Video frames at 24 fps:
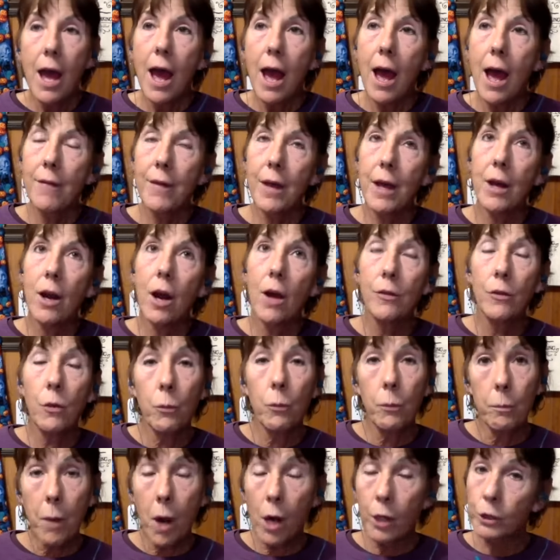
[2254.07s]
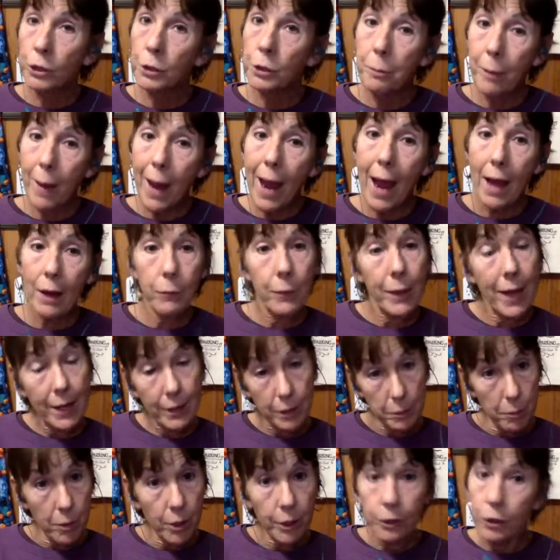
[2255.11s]
And then on the march back, we had
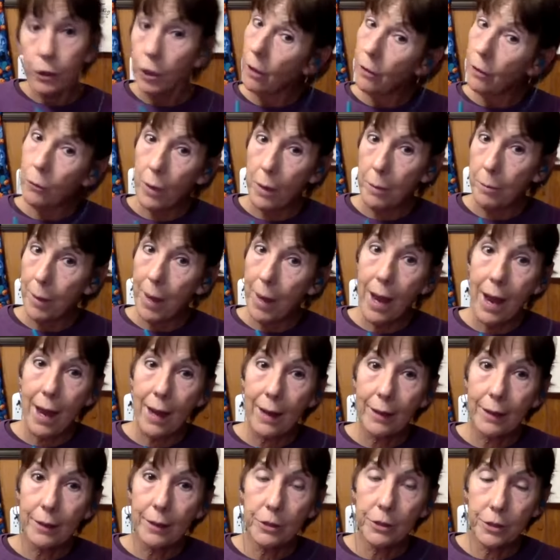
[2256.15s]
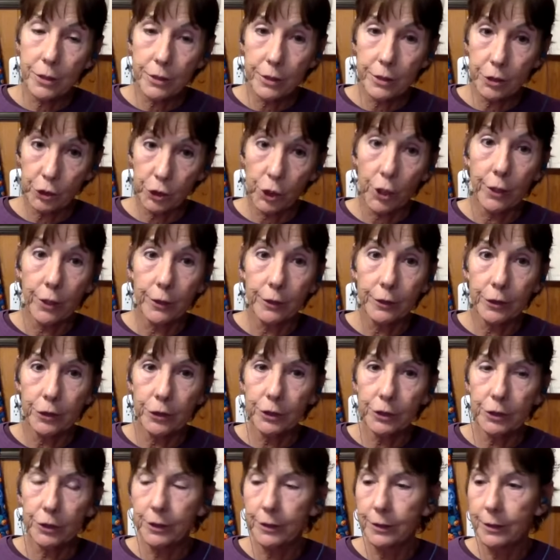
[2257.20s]
to march all the way back to the
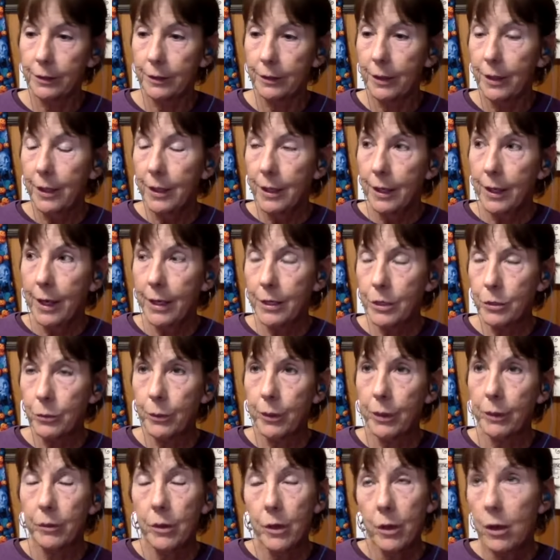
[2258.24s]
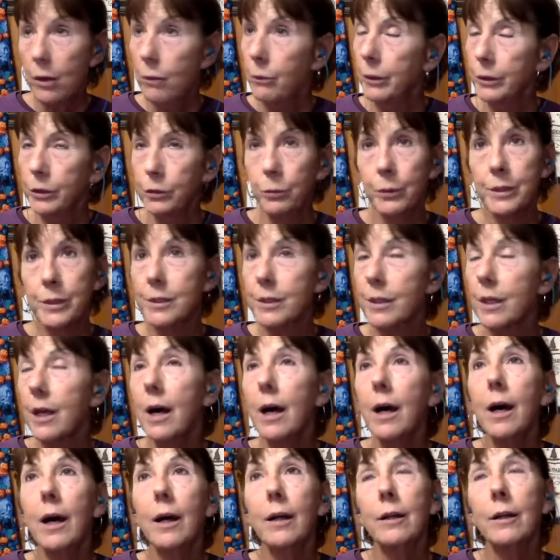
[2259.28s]
church, to the Kaiser Wilhelm, which was
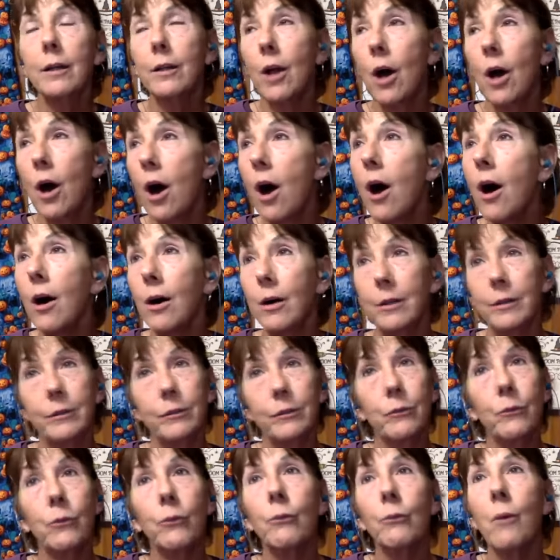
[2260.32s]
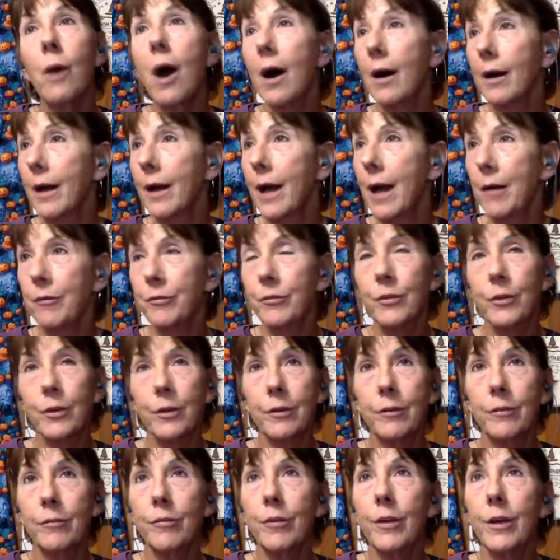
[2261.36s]
a long walk
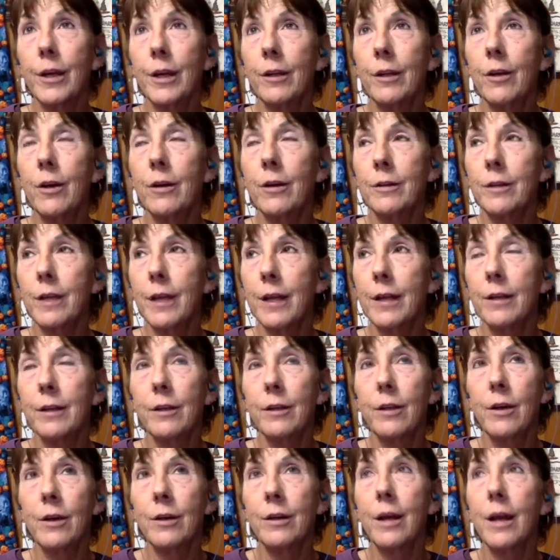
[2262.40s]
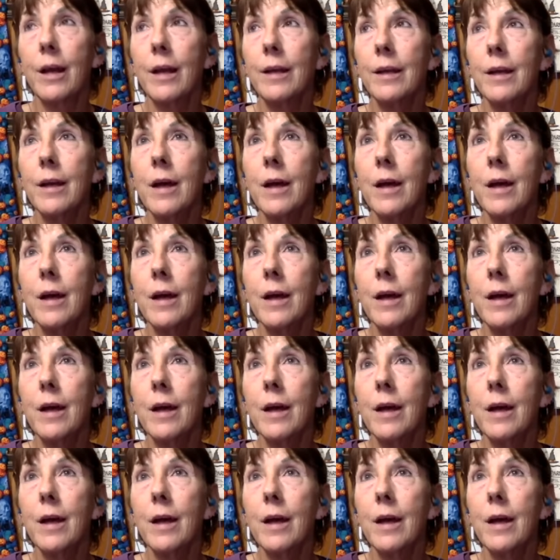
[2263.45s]
after a very long day and a long night.